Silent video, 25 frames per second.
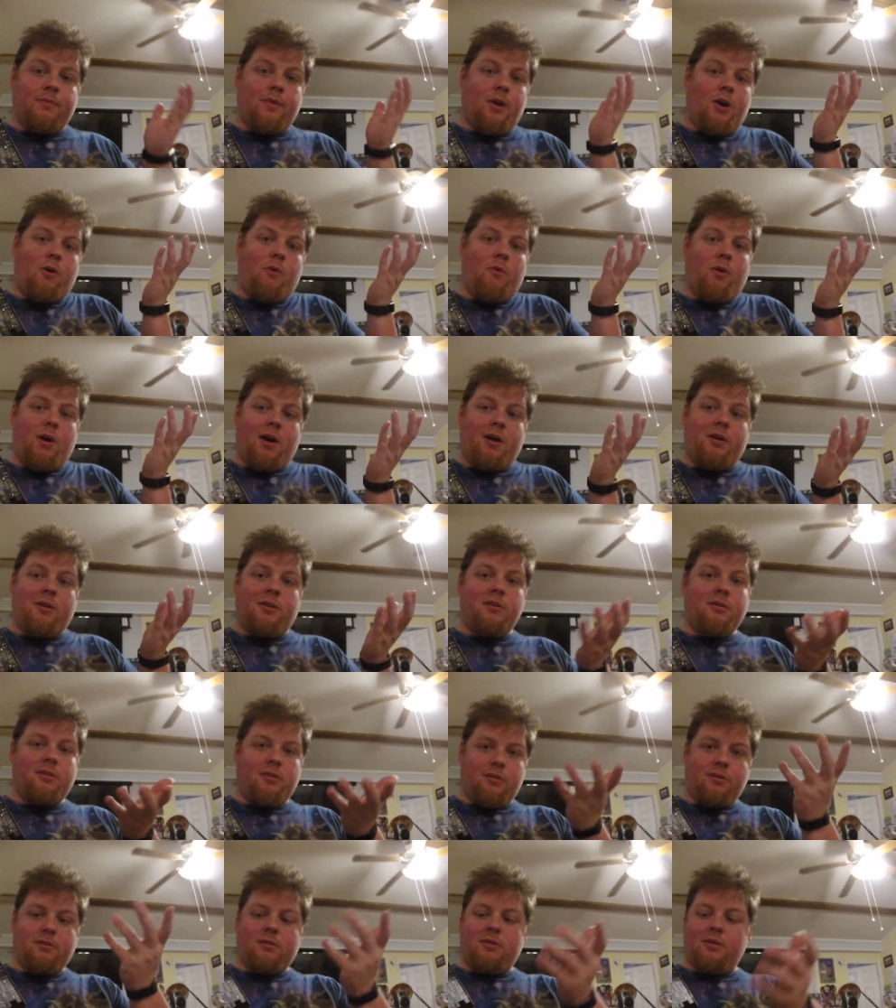oh well,
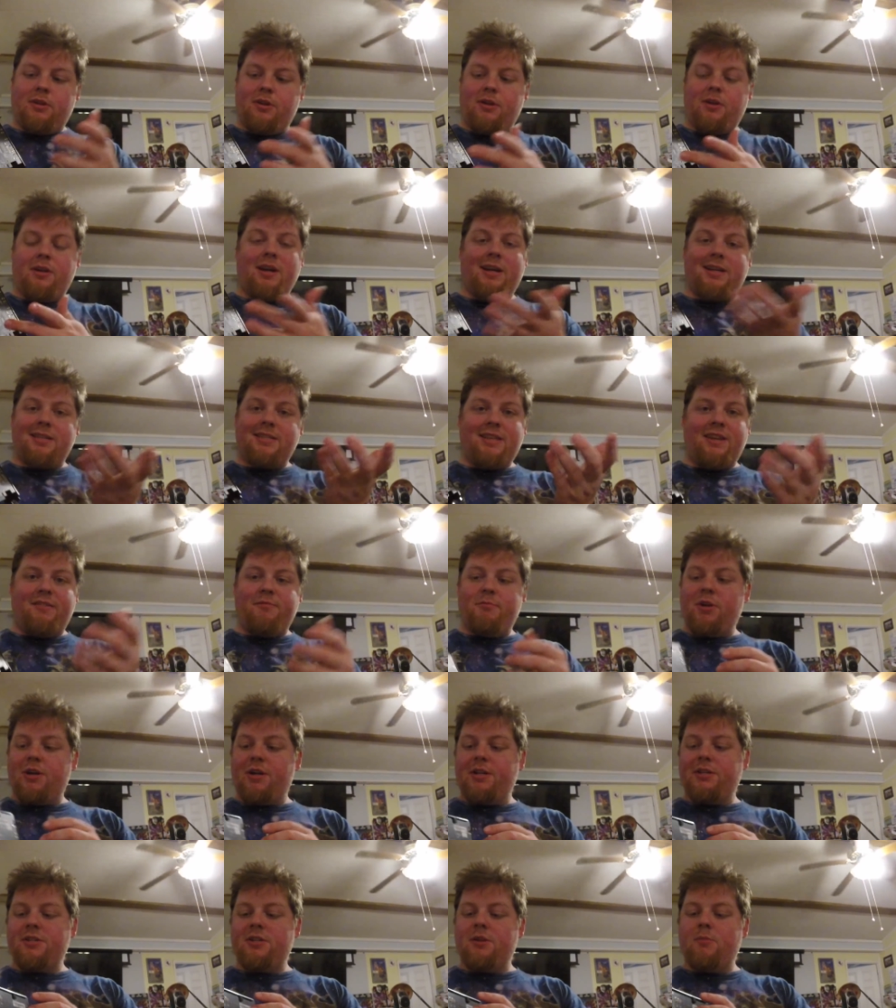you got to save
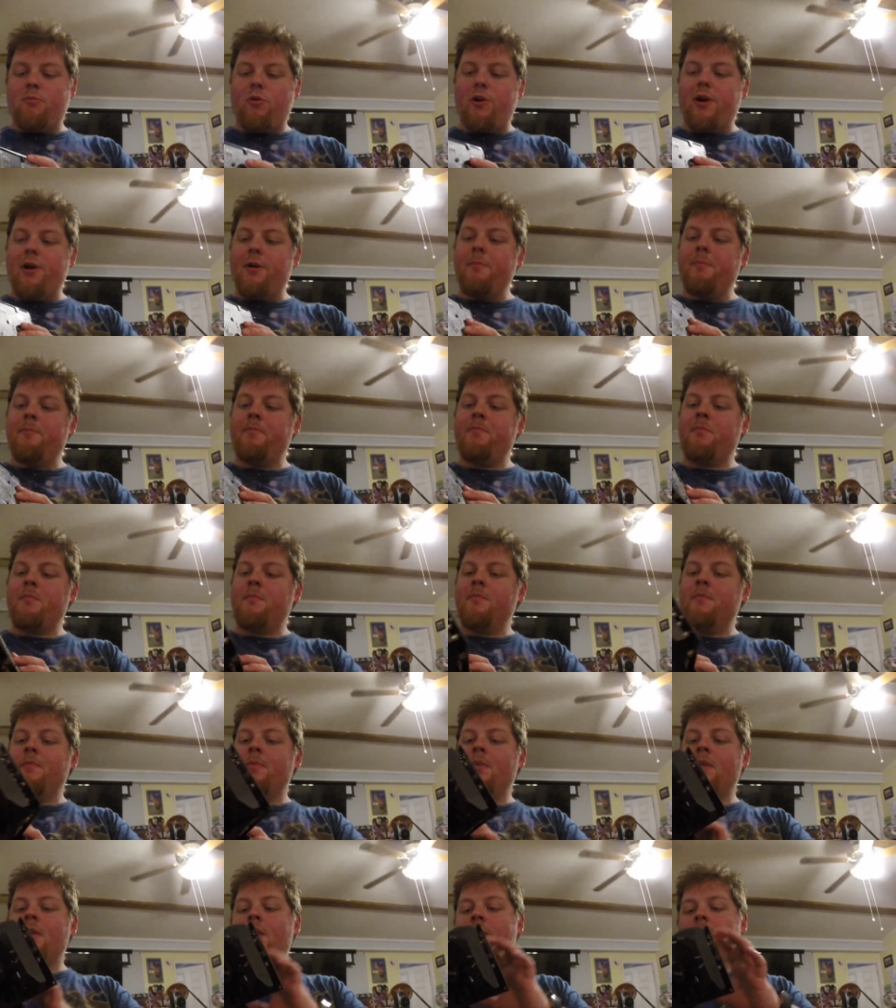money somewhere.
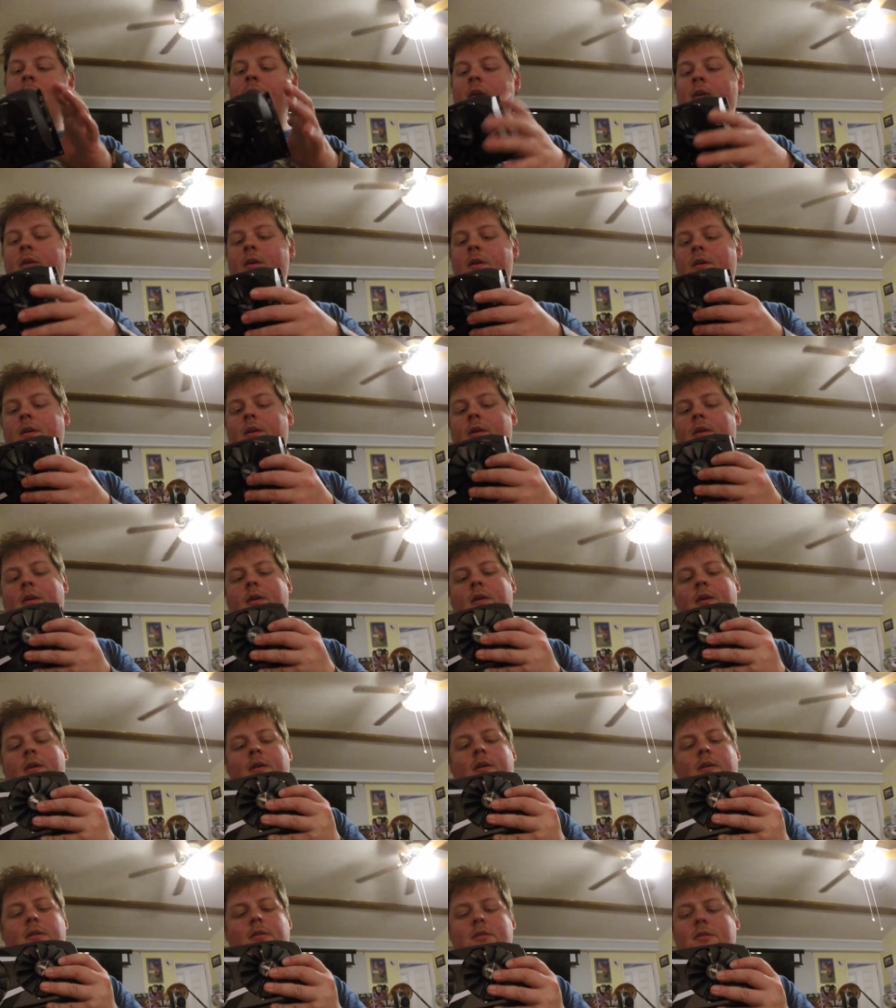
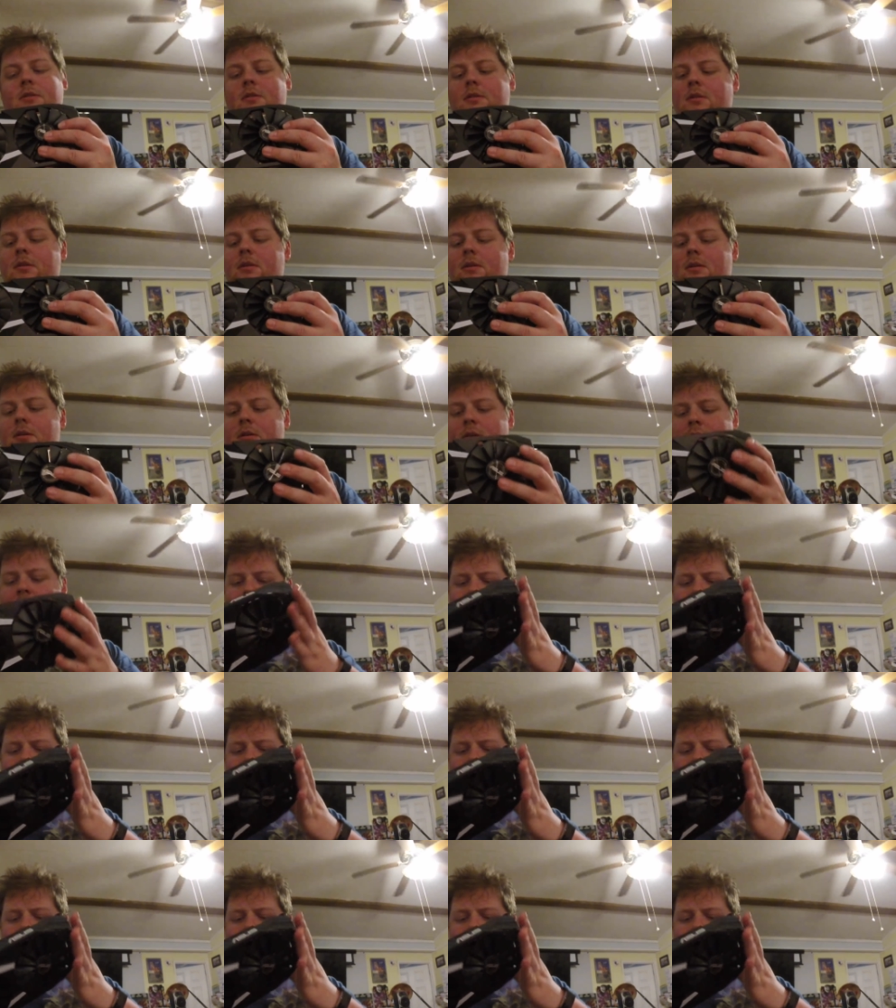Let's see.